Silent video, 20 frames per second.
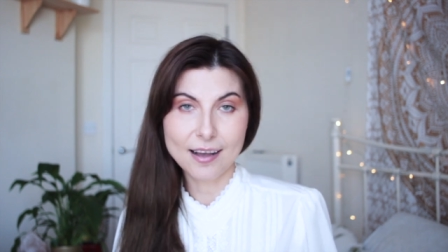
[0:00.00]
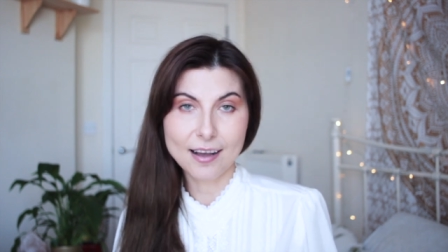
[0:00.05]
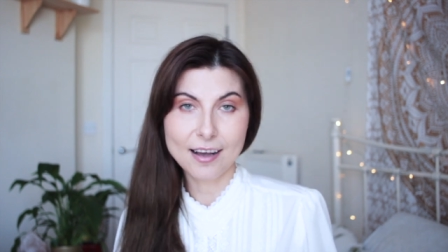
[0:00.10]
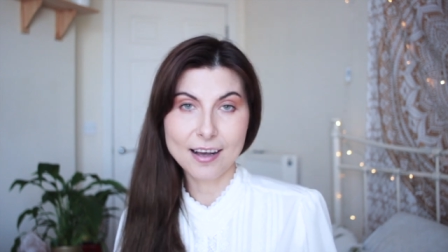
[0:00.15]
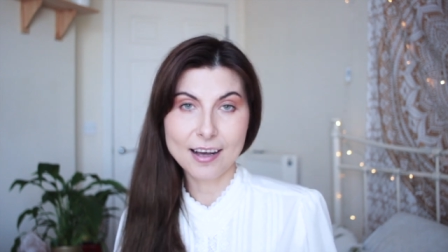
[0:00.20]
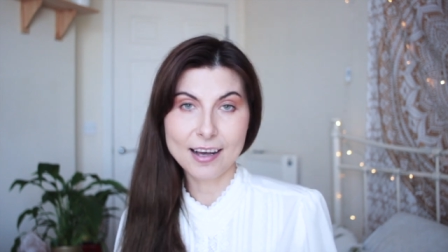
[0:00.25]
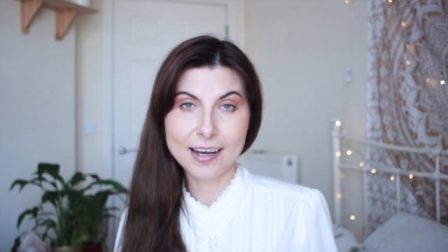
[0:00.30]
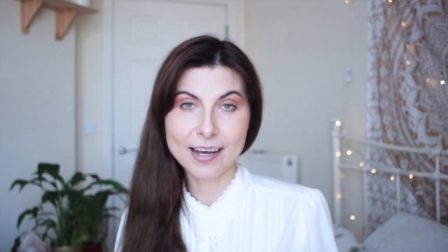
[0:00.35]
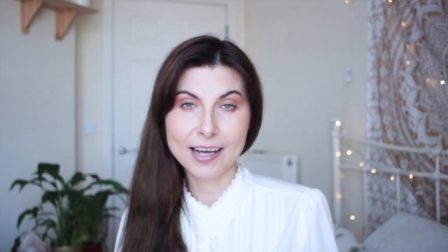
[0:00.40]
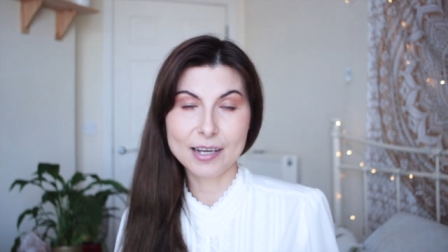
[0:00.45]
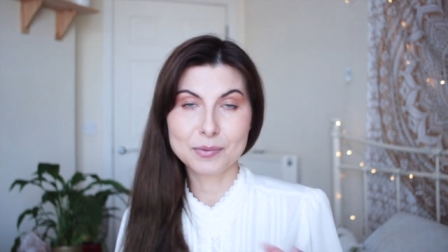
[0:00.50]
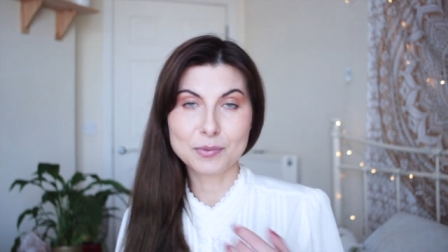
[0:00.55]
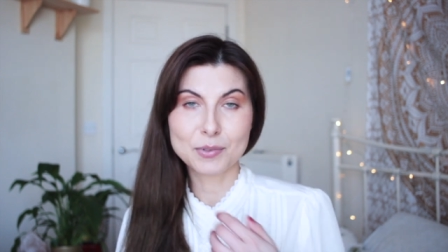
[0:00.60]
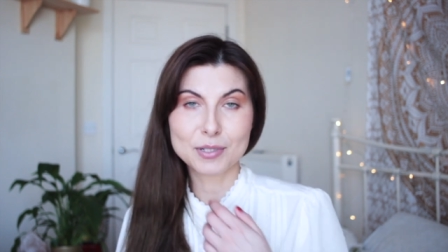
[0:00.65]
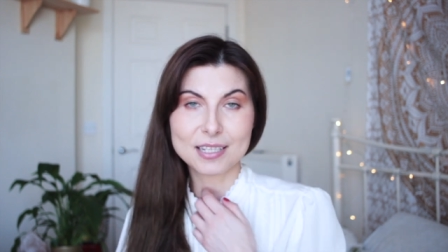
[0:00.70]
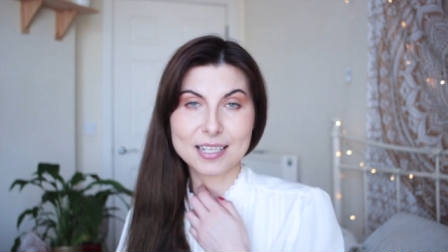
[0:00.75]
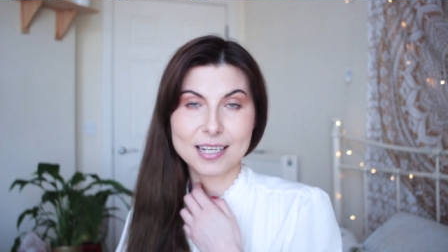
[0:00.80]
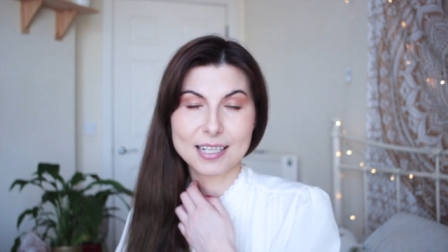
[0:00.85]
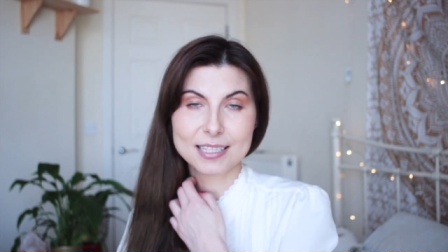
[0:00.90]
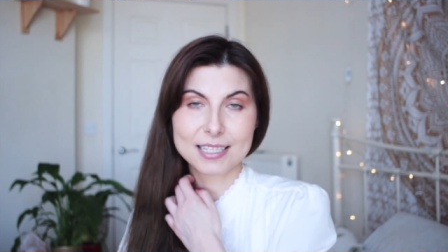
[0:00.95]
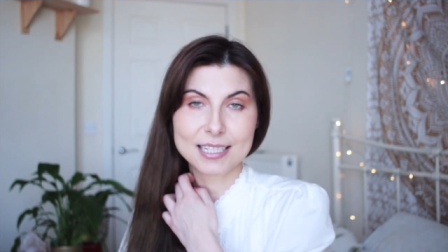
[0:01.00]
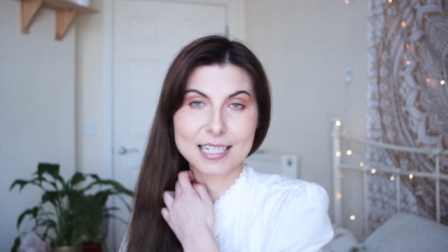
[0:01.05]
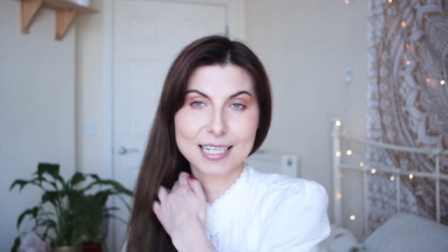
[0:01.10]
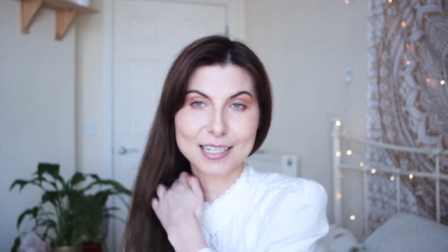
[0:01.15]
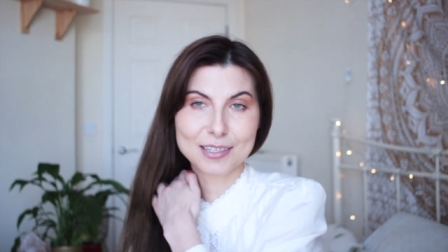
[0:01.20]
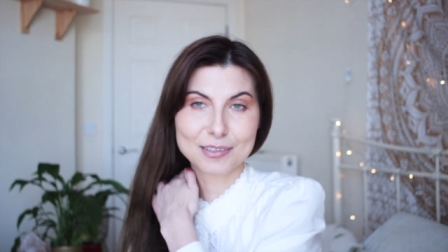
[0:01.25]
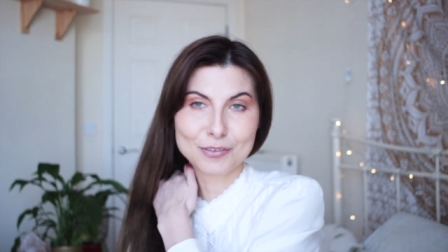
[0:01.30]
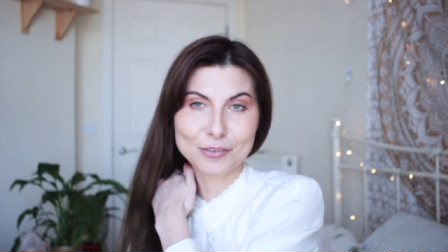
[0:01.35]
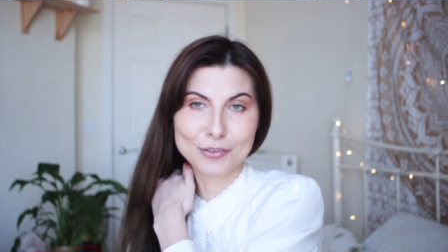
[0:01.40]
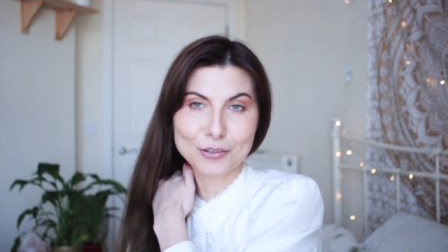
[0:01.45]
I was
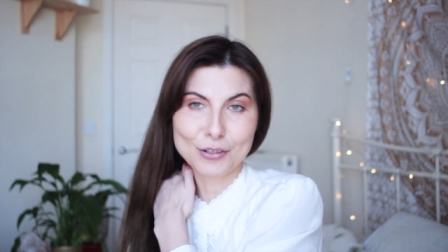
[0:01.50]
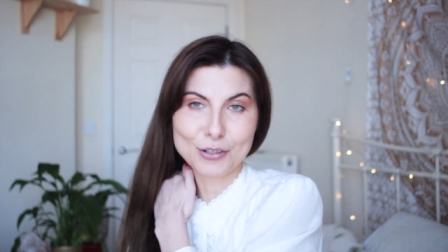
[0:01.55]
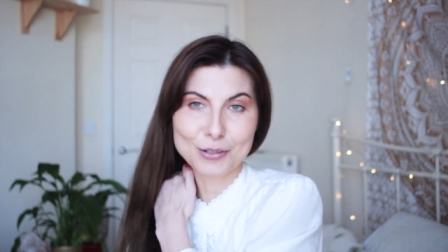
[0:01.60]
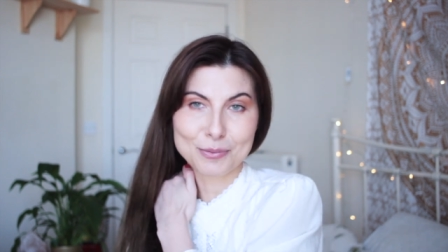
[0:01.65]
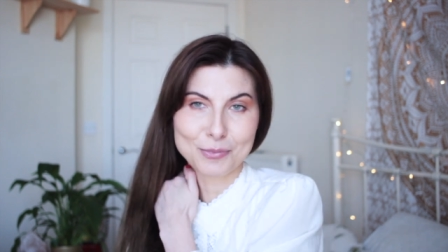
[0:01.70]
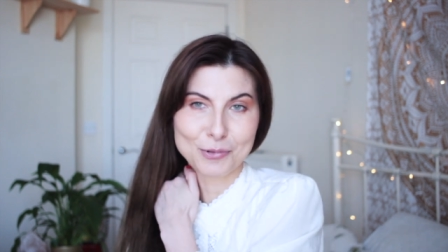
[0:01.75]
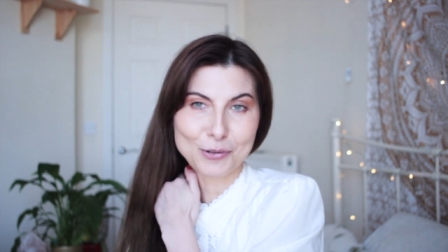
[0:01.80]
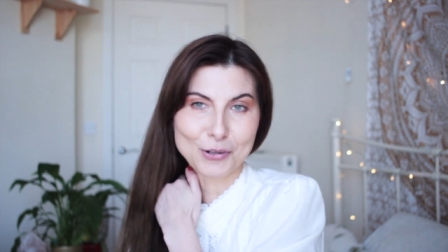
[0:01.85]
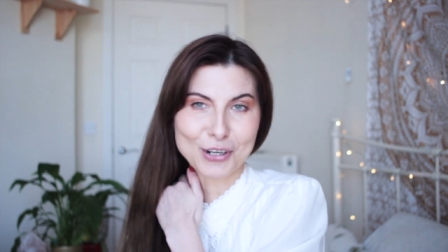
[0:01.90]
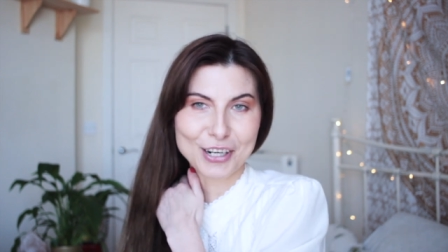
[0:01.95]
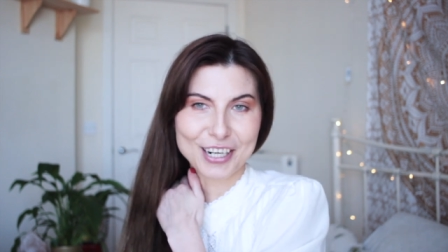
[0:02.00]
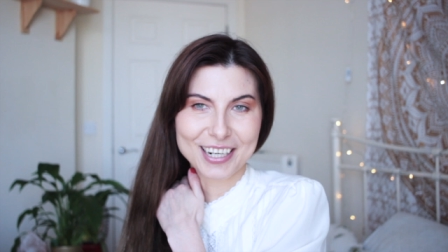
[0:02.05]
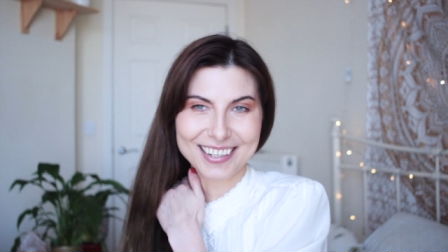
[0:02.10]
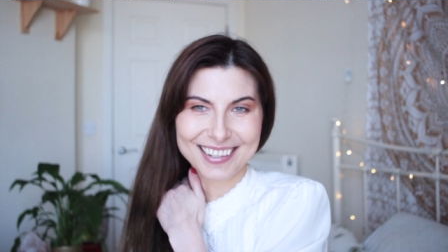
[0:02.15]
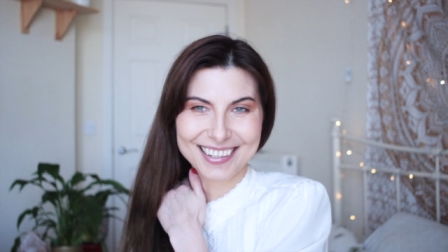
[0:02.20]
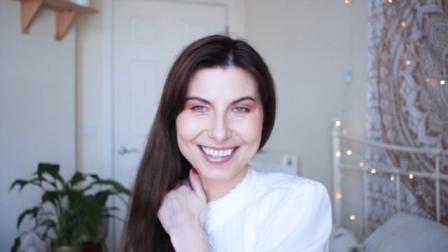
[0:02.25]
hunting for more.